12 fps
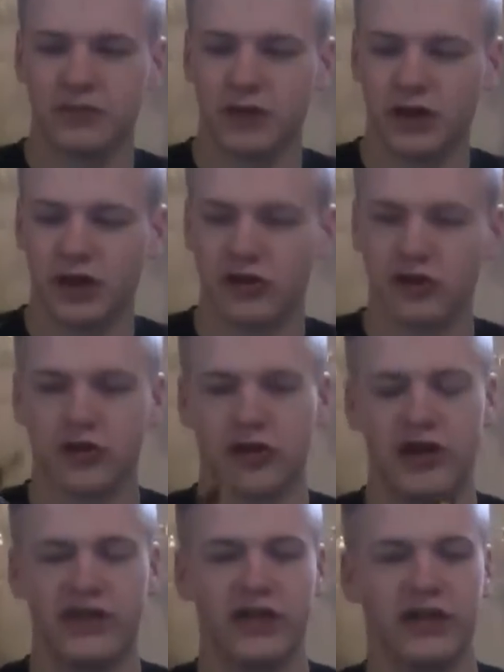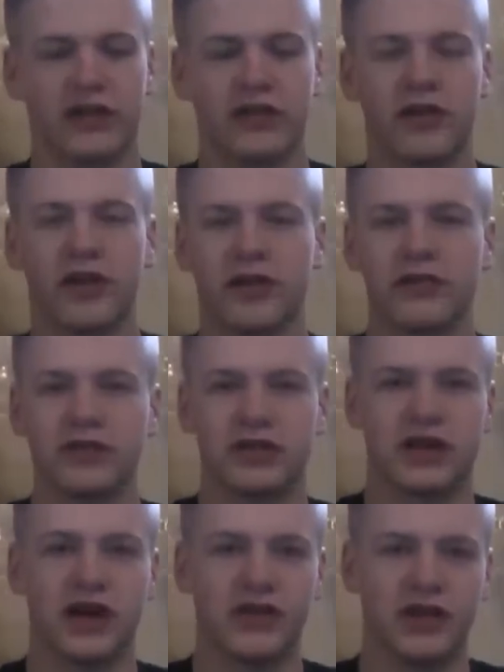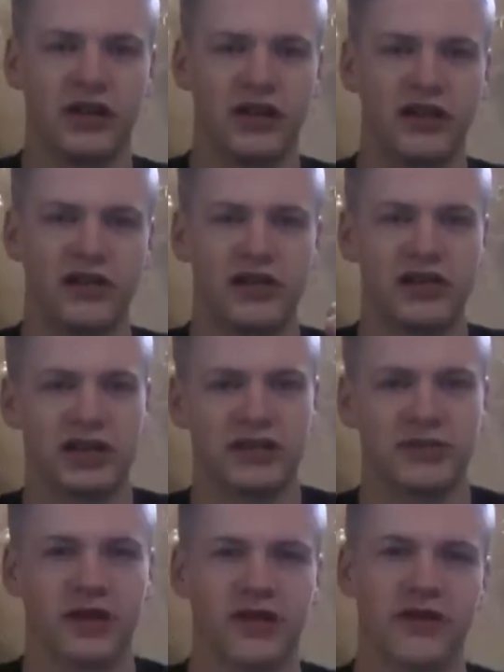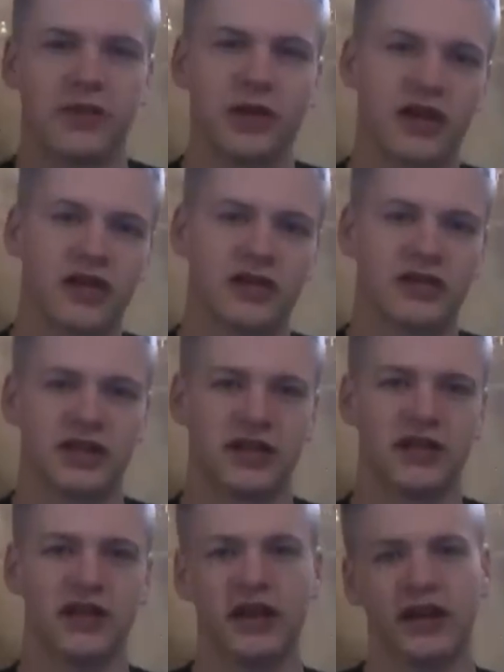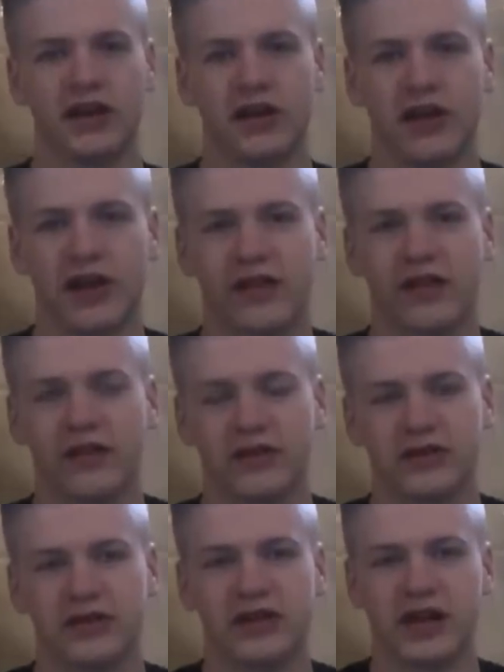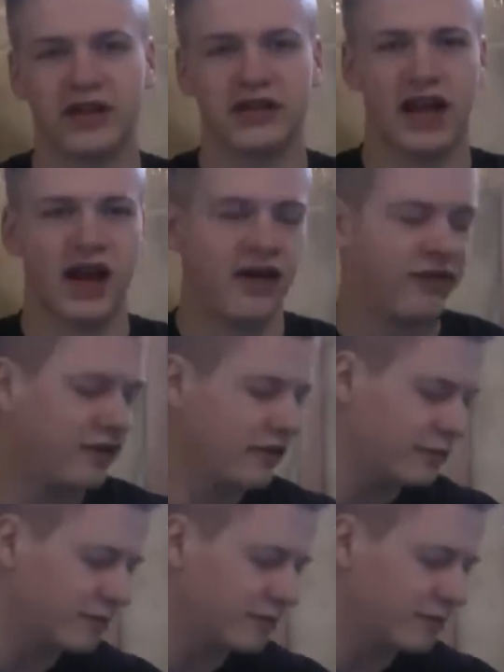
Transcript: go crazy on the throttle. It's got really easy adjustments for beginners, and that's always nice to have.